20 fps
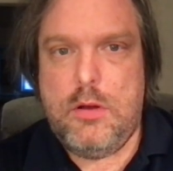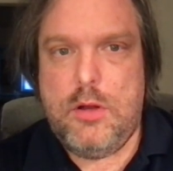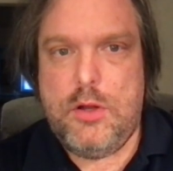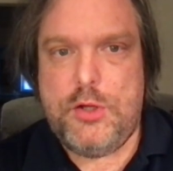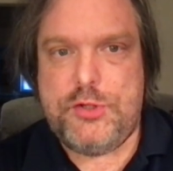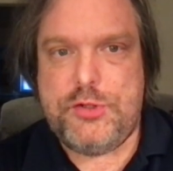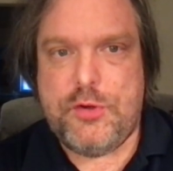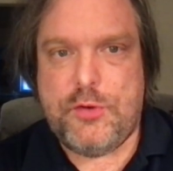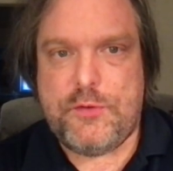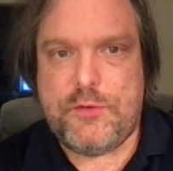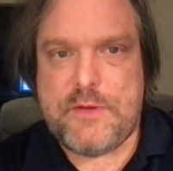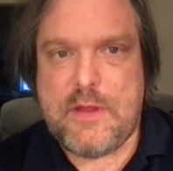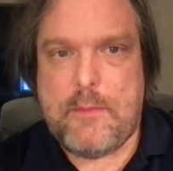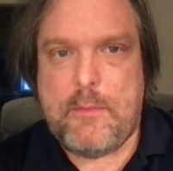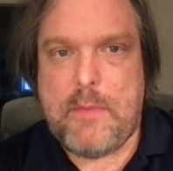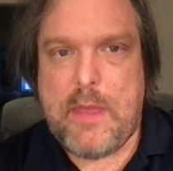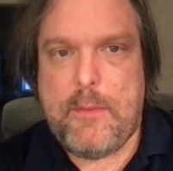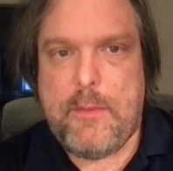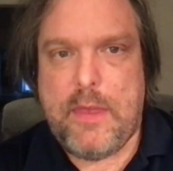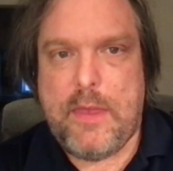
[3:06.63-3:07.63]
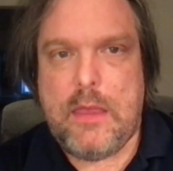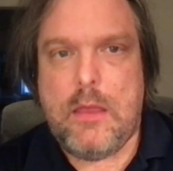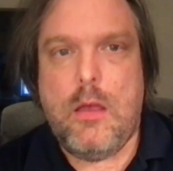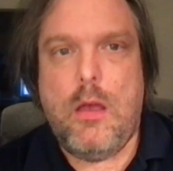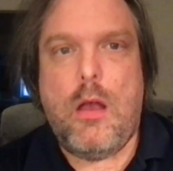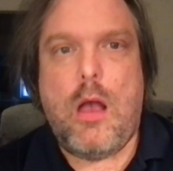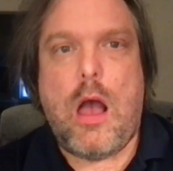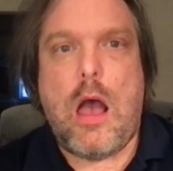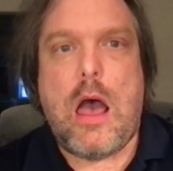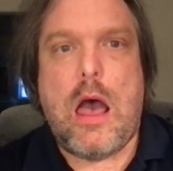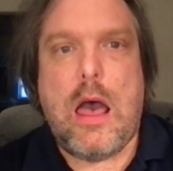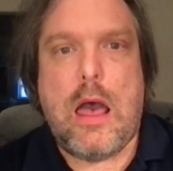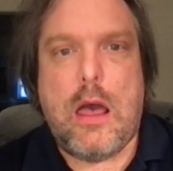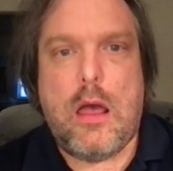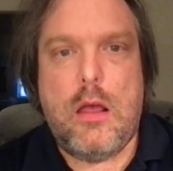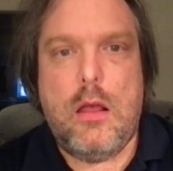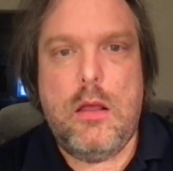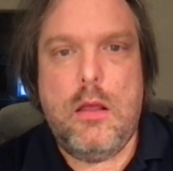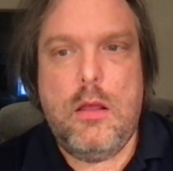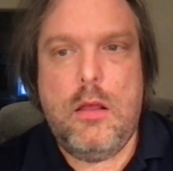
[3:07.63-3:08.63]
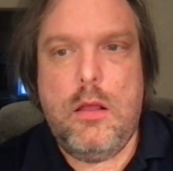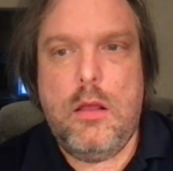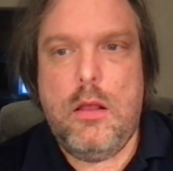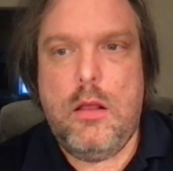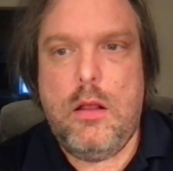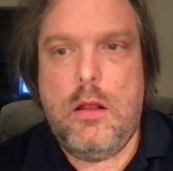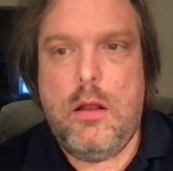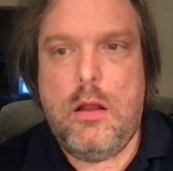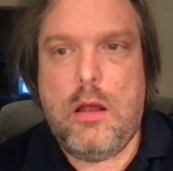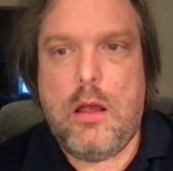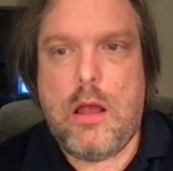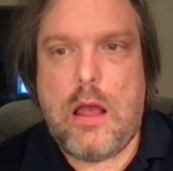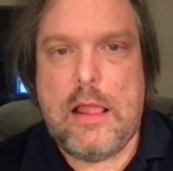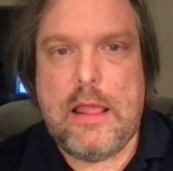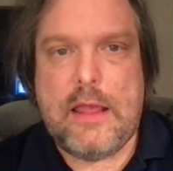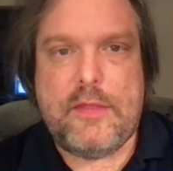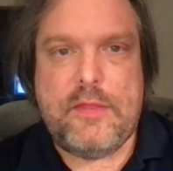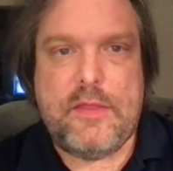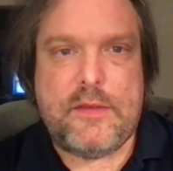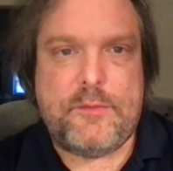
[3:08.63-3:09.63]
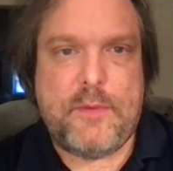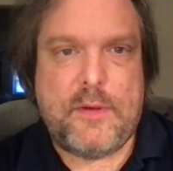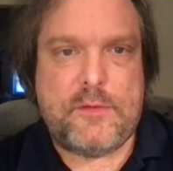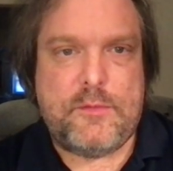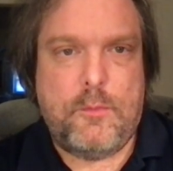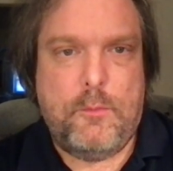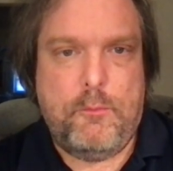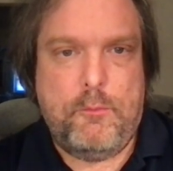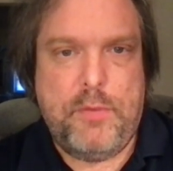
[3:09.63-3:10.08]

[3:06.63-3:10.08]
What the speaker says: shows that maybe, aha, I like this best.